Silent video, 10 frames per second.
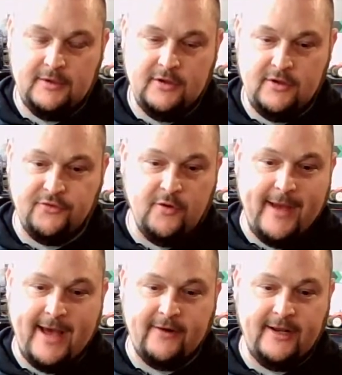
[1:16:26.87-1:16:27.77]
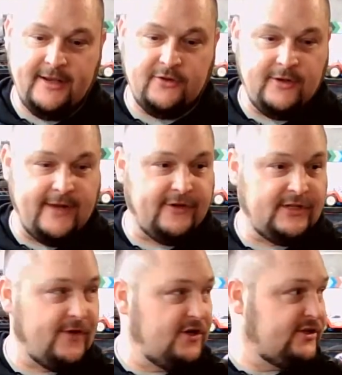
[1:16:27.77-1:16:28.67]
You threw a battery in it, took it out for its
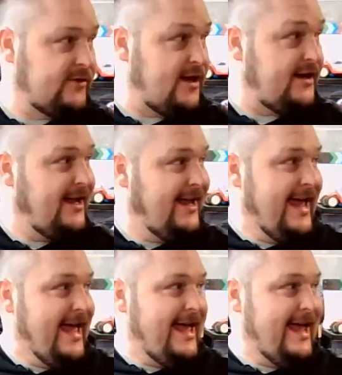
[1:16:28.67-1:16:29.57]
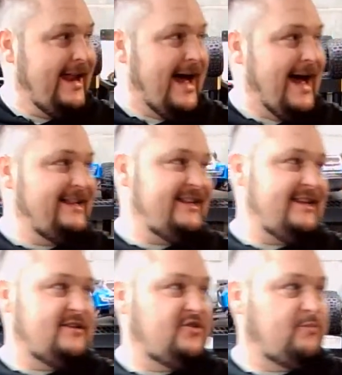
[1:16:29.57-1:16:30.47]
first run. And I
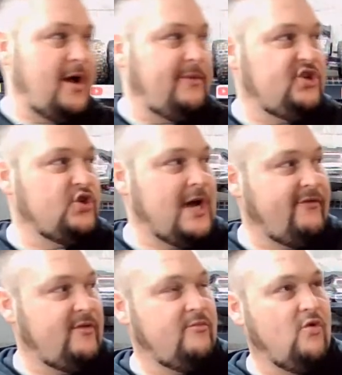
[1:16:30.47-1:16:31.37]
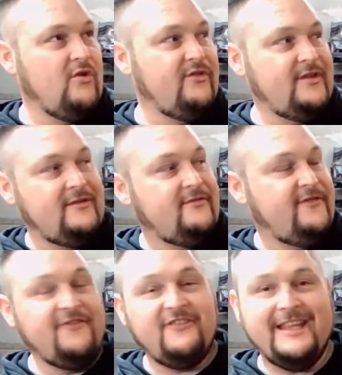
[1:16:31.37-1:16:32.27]
didn't probably drive it more than
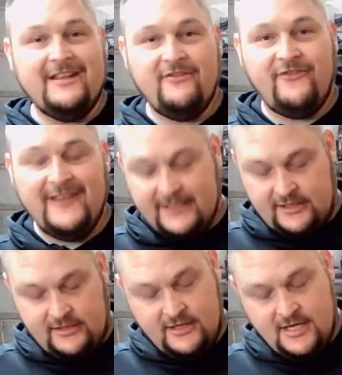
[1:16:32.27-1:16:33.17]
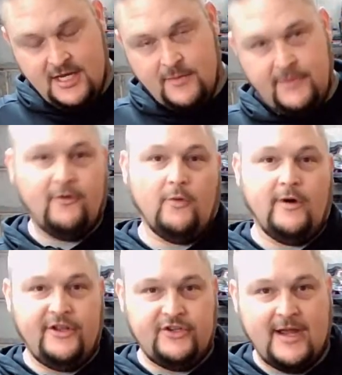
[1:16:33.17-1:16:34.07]
15 feet before one
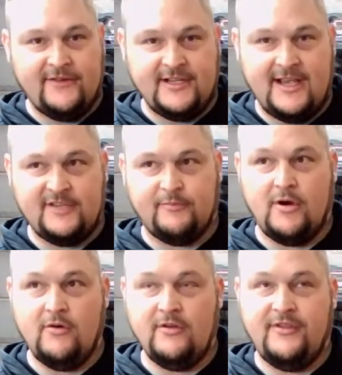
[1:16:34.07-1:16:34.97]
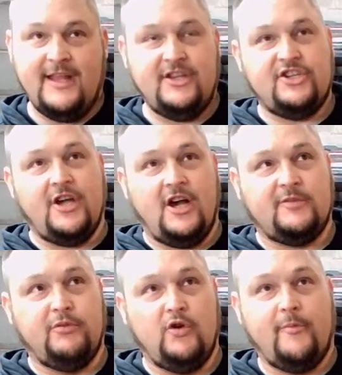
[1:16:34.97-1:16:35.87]
of the drive shafts broke. Then the shocks
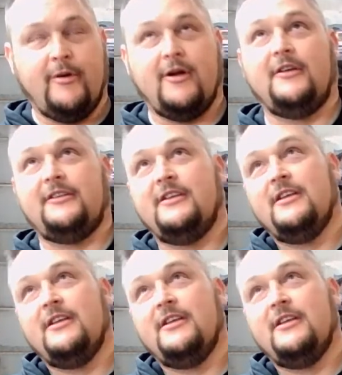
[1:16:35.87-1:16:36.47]
blew apart.